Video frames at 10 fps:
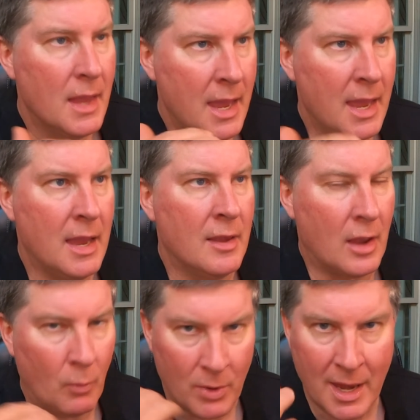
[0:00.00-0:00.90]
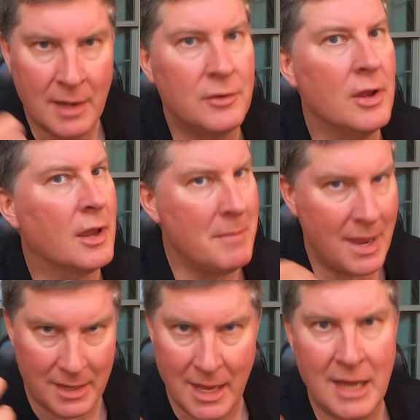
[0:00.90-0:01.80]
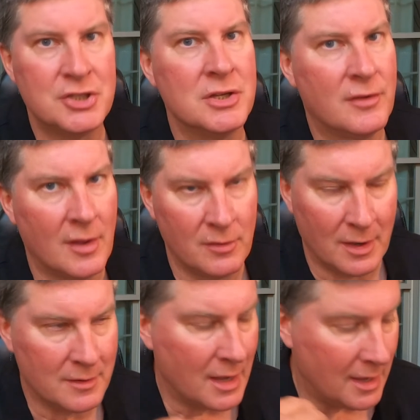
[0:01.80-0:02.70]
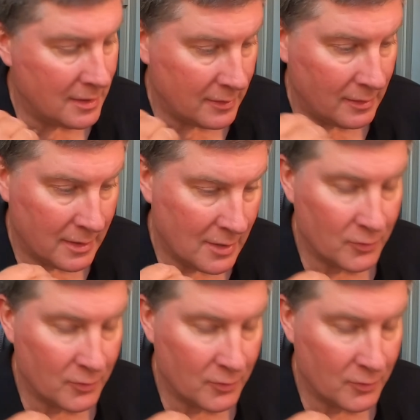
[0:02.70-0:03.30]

and I went ahead and took a medication so that you know,